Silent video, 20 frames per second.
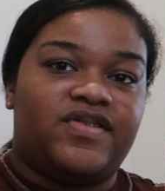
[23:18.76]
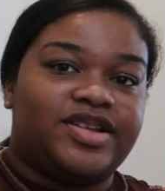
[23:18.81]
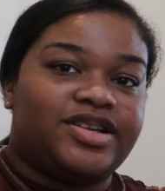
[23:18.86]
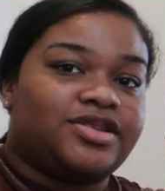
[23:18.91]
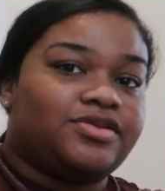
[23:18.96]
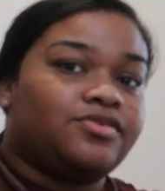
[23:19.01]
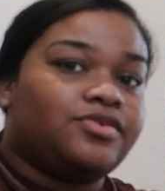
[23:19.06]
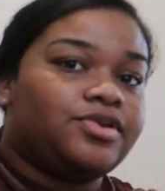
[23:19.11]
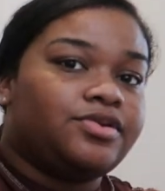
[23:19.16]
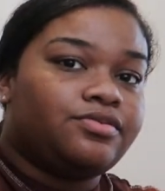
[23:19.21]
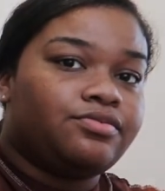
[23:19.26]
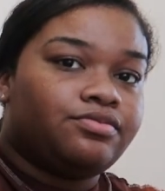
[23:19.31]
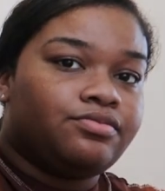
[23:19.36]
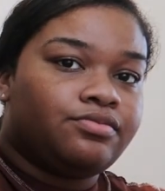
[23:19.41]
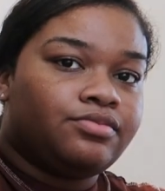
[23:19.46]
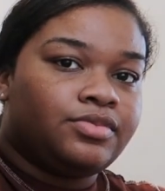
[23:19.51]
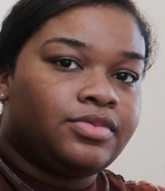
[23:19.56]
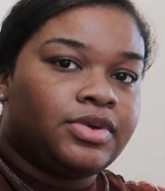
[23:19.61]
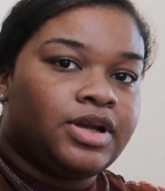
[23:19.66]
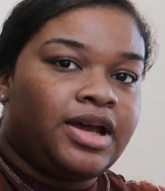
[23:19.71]
this one,
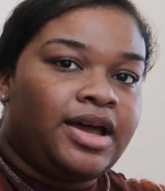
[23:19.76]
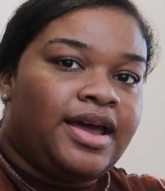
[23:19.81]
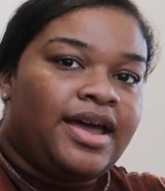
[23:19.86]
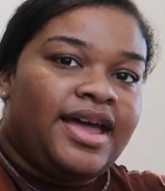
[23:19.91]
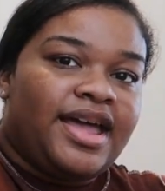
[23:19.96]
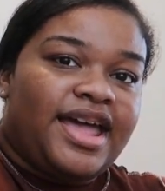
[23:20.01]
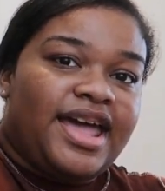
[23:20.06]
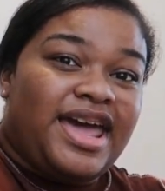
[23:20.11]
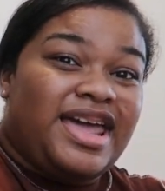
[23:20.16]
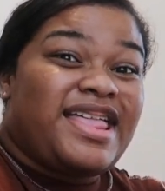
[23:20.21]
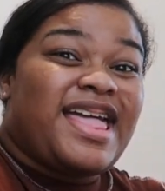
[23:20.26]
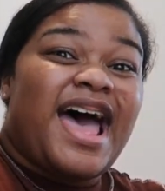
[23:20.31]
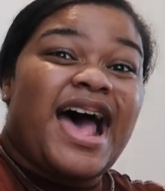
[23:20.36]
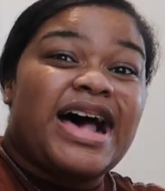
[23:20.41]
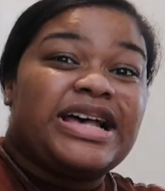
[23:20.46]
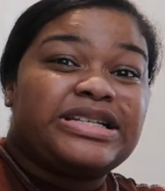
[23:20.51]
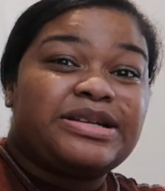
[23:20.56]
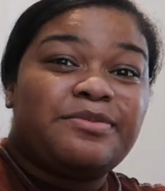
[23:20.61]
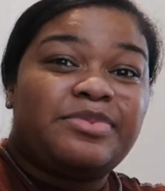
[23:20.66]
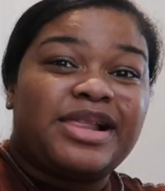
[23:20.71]
and it
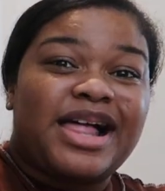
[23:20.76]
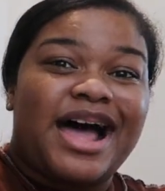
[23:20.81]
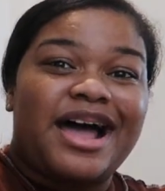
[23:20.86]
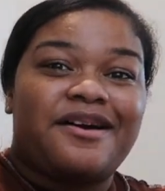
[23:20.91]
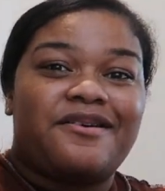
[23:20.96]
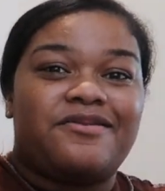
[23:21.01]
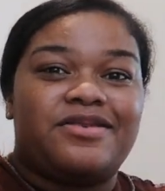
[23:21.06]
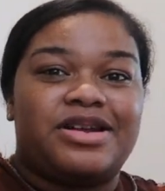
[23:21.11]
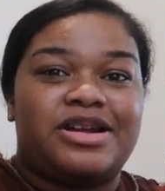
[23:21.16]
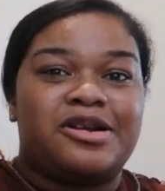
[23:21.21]
has a black one.